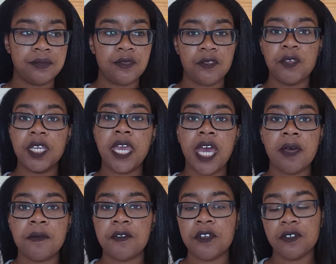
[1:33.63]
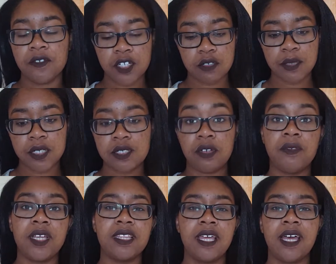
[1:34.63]
recap for the first book, so I
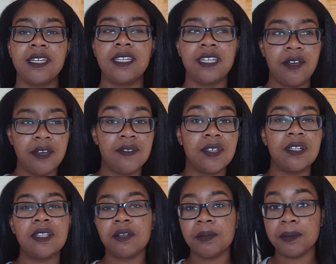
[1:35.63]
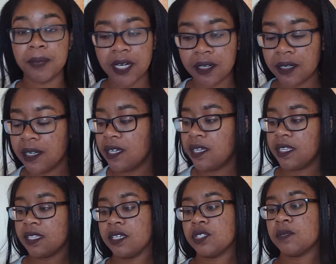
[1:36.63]
read that and now I feel a little bit better. And
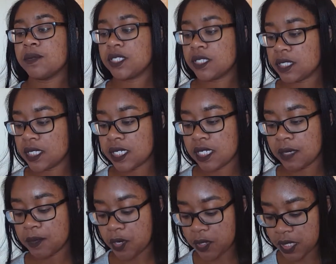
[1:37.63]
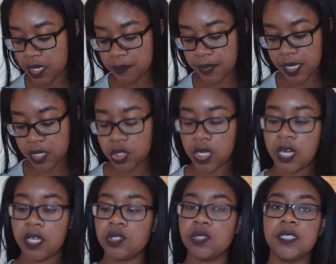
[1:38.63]
then I jumped into this and I'm currently on page
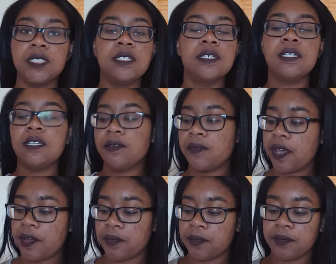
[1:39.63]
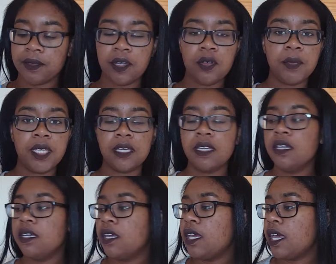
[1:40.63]
100. Wow, go me.
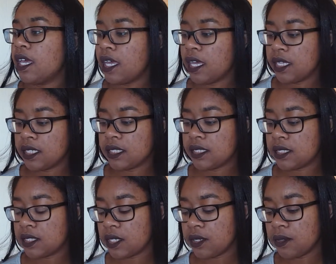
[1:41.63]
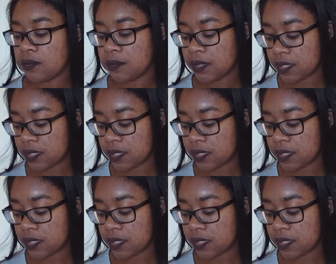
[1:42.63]
And so